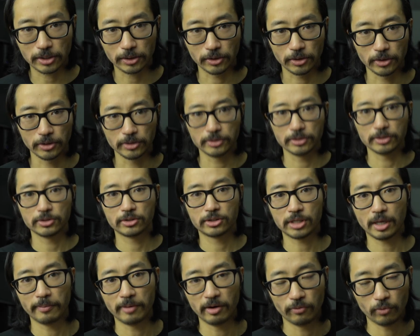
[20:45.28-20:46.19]
to learn
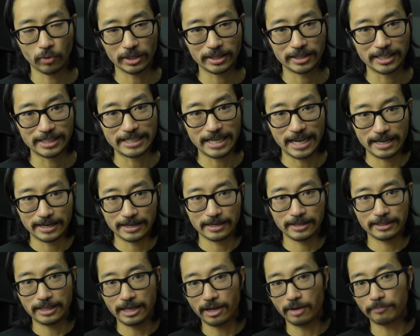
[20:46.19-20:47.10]
some of what the
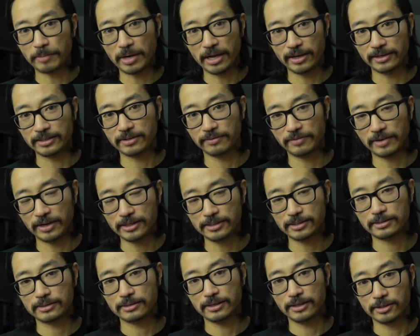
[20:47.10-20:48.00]
data that my
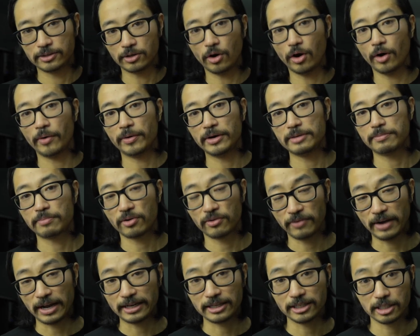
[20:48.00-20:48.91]
device is already
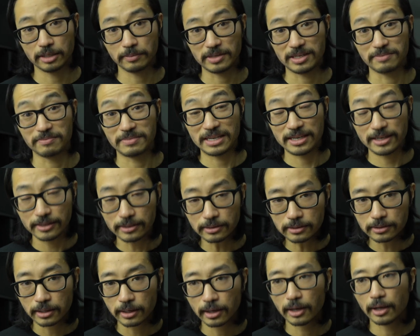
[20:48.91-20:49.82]
providing to me
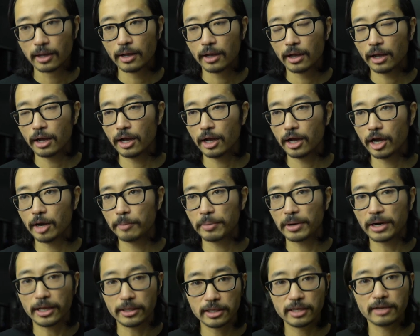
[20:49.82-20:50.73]
means.
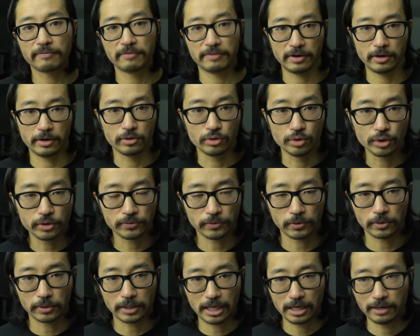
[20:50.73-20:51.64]
But I think very
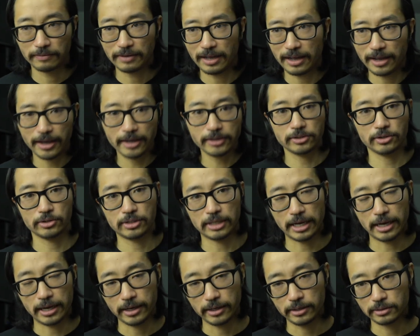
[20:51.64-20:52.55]
useful kind of
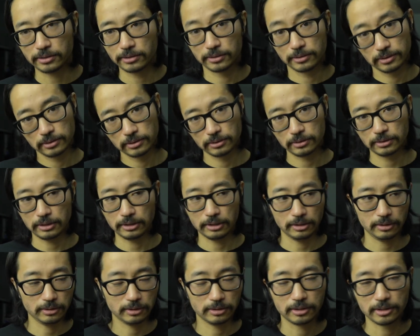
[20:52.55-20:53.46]
exercise,
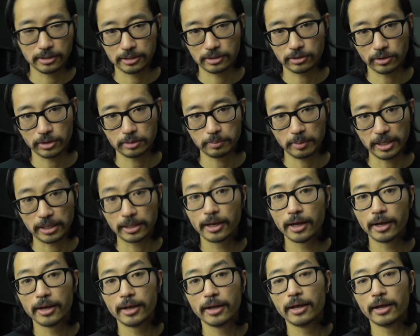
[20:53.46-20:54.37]
to so to speak,
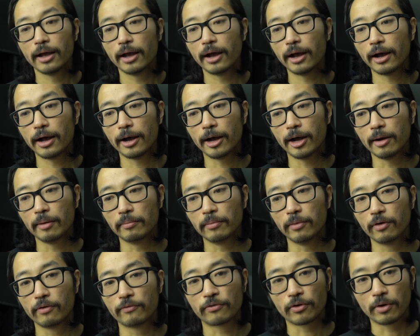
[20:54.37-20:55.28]

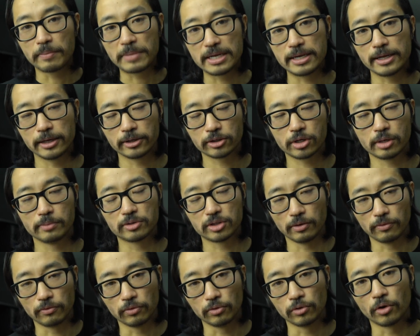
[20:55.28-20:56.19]
for me in terms
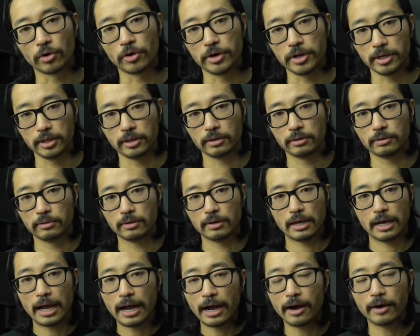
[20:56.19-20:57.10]
of learning
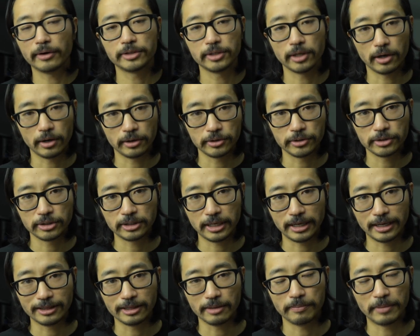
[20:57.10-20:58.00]
how to
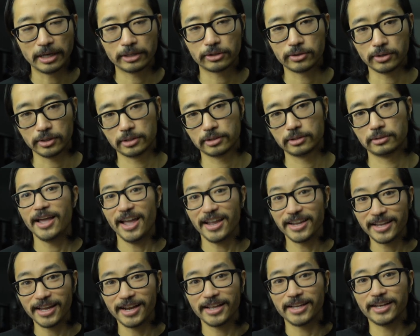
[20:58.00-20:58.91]
understand the metrics
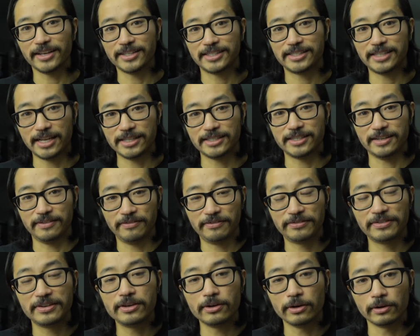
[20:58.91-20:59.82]
and getting a sense and
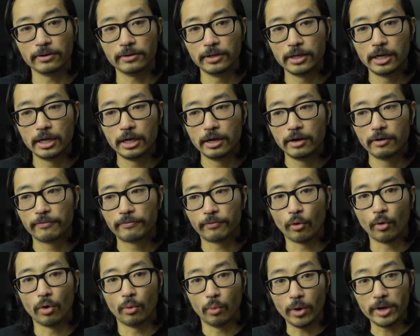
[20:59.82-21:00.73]
feel
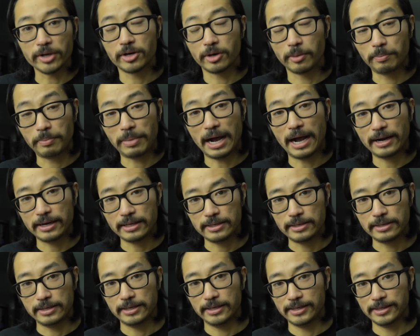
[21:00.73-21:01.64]
for what your
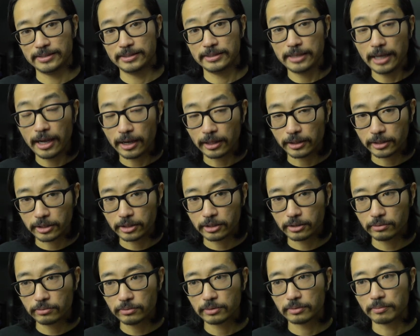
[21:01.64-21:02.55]
body is telling
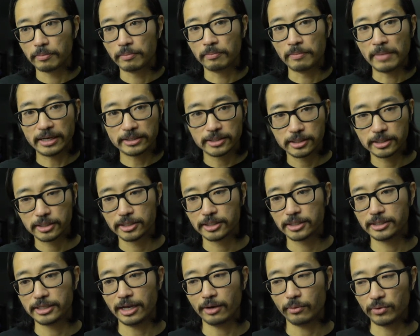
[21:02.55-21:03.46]
you,
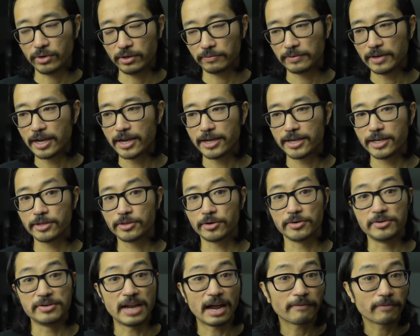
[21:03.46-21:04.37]
messages that we've
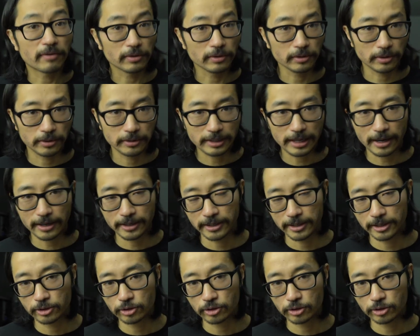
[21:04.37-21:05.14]
either never learned how to